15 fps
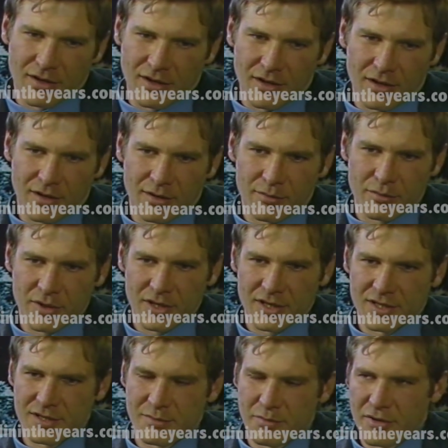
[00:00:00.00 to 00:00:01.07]
uh, uh, real
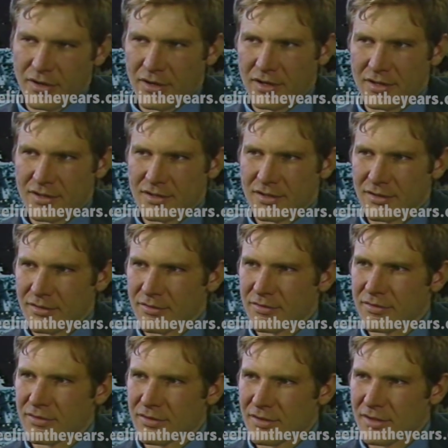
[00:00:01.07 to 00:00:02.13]
experience
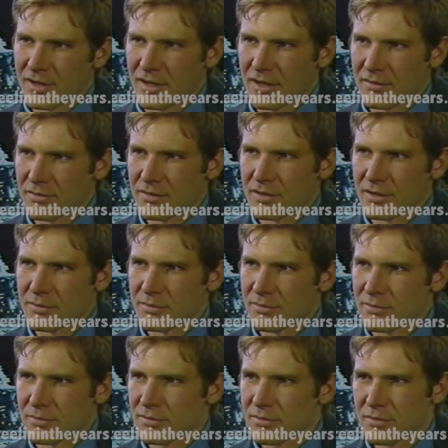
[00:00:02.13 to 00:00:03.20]
of, of the,
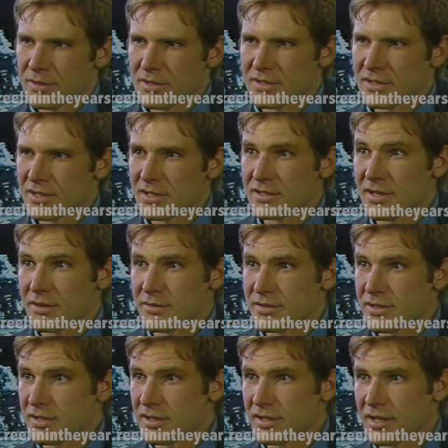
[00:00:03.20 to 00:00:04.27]
the, cities I was
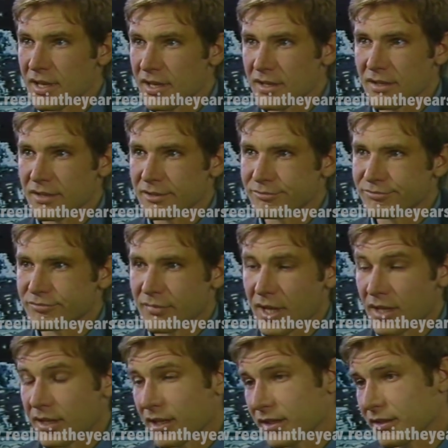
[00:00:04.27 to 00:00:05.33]
in in Canada.
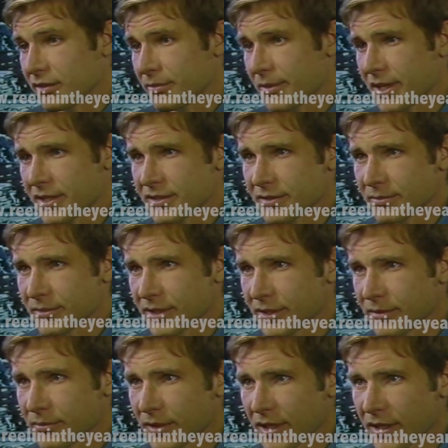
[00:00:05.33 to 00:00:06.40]
I'd like to go back
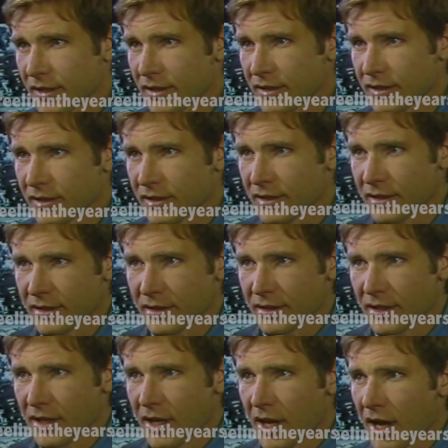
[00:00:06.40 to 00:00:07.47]
sometime, but
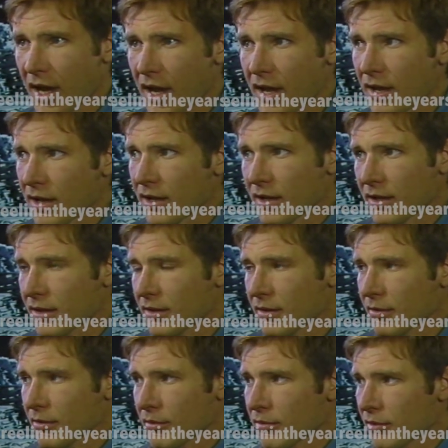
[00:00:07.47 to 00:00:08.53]
I... I
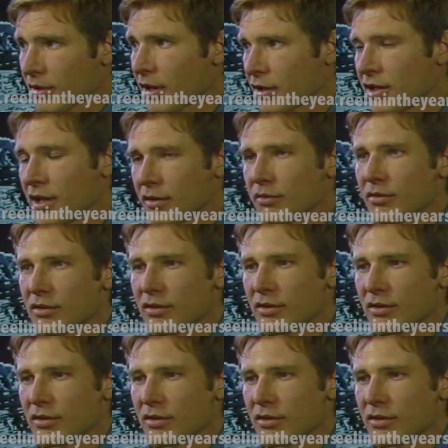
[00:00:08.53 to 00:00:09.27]
what he's asking